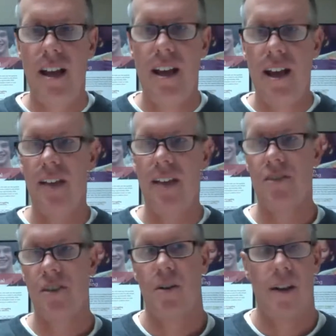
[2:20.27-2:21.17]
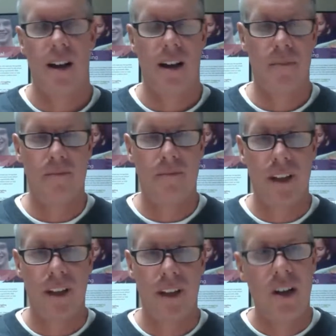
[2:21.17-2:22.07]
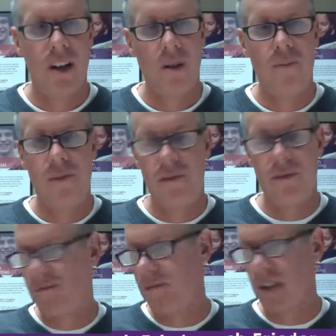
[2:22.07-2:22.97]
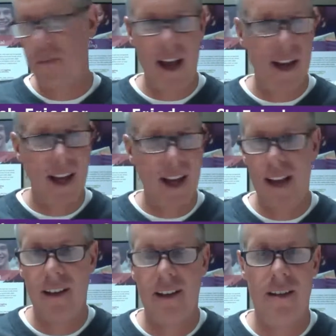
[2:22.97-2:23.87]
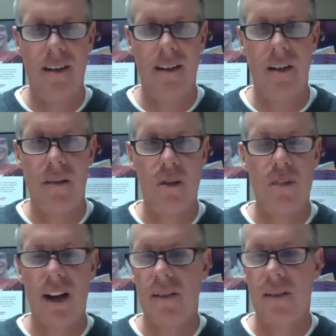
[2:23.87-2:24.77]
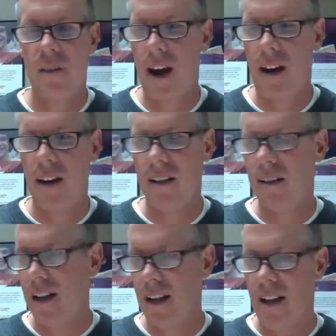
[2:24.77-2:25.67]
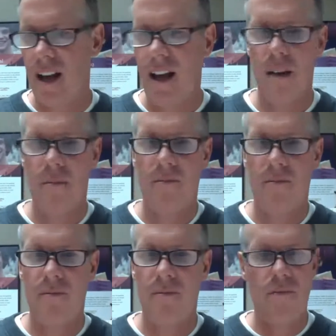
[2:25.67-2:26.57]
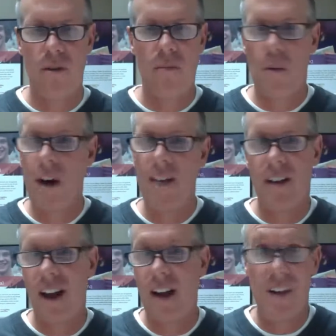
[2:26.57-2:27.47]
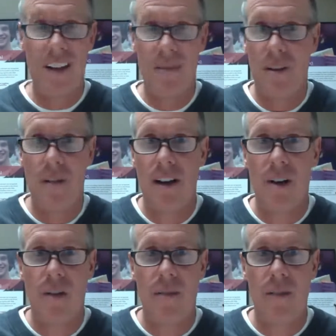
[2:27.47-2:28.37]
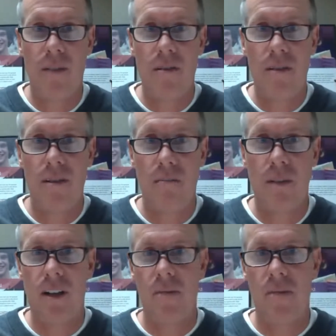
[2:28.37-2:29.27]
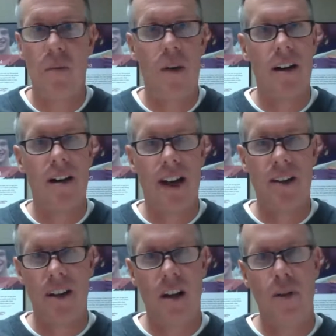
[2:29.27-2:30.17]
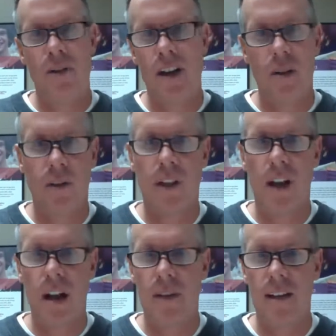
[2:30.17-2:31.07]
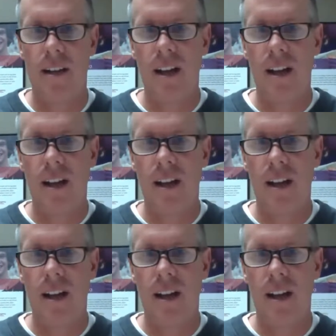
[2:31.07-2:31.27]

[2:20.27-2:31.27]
And so, you know, depending on the perspective of the parent, for my wife and I, we didn't really want to go that route because we wanted to actually help our child overcome it.